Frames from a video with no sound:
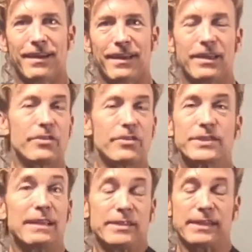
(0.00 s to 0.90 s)
The other
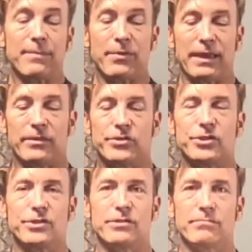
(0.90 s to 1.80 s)
side, the same thing. There's
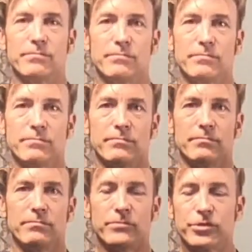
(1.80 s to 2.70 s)
just
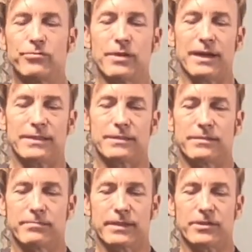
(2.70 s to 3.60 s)
two
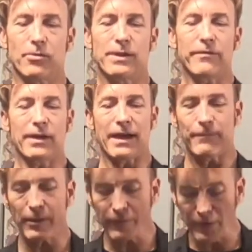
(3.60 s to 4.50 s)
dots. That's all we ever
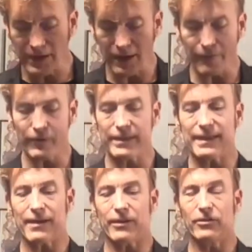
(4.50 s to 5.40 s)
have. But if we cover it
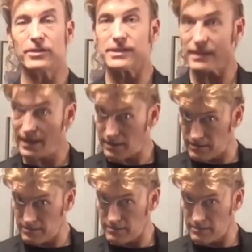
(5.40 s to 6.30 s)
there, it looks like
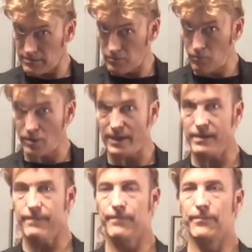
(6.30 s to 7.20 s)
one.
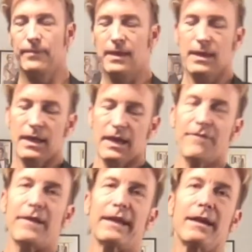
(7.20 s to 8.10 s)

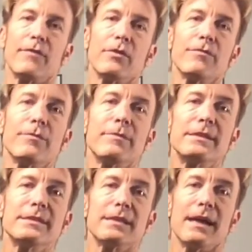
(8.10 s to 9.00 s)
If I cover it from
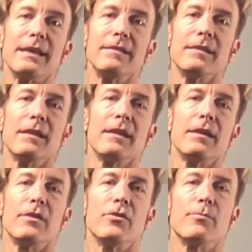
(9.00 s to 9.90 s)
this side,
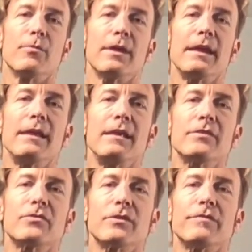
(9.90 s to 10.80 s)
your brain
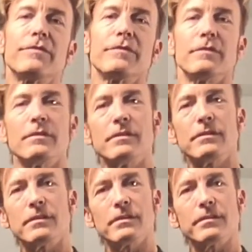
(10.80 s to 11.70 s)
sort of
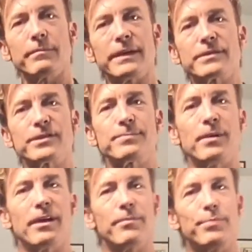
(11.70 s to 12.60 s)
makes a
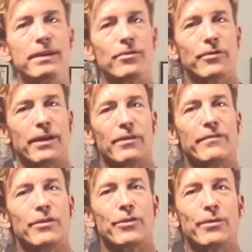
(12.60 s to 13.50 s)
spot appear there.
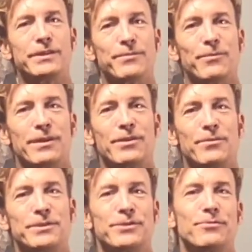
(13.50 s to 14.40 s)
There isn't one, and
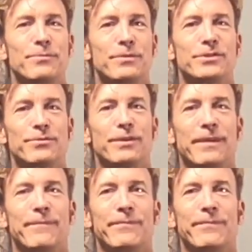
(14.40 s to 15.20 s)
you assume there's three.